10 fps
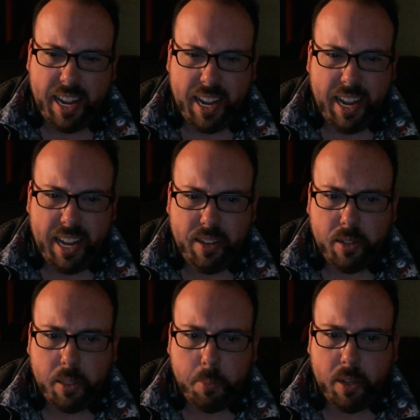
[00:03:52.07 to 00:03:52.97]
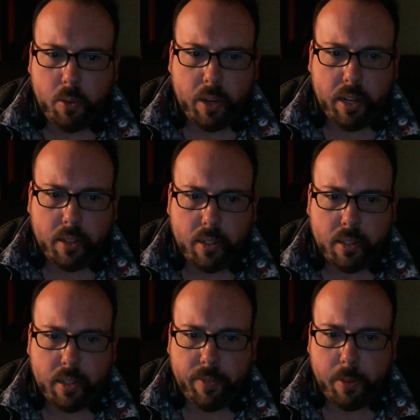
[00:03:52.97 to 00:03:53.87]
I know it's been a while
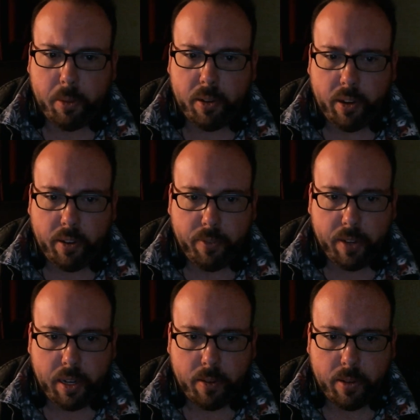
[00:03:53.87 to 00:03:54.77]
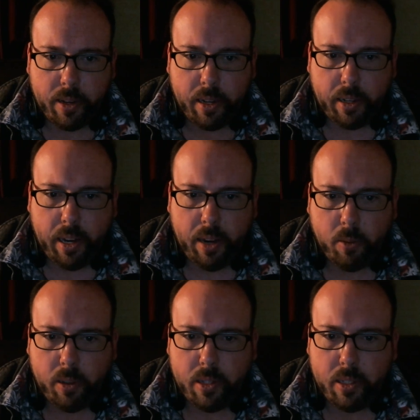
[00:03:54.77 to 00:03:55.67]
since I've uploaded a video and I can't
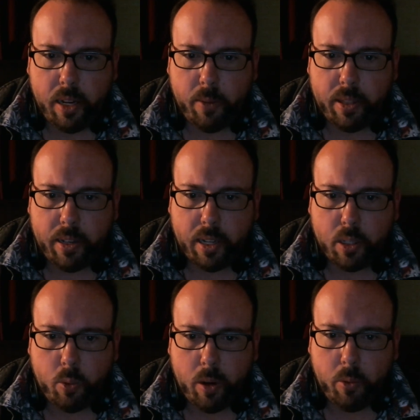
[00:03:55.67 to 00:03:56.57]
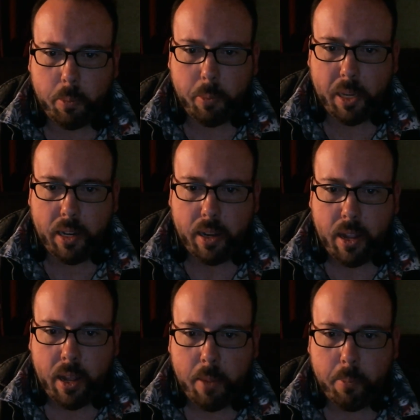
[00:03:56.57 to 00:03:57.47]
really say when the next one will be,
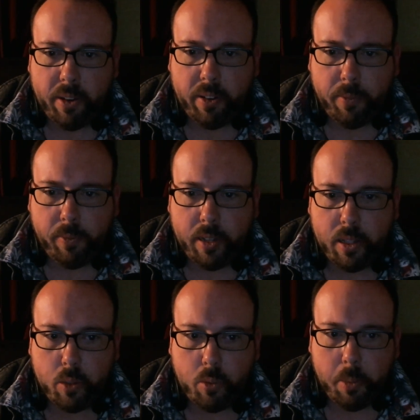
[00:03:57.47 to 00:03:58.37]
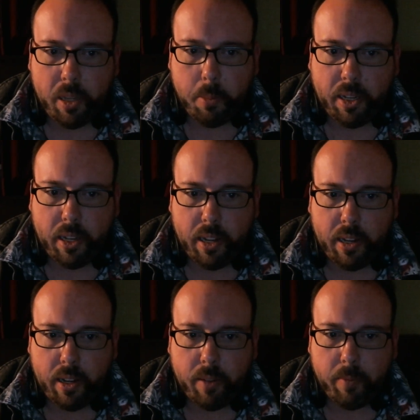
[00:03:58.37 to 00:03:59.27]
but hopefully this will be the
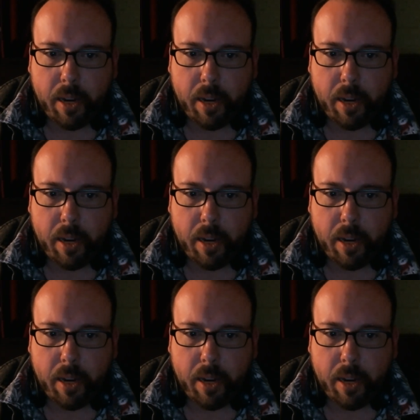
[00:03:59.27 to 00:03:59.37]
beginning of my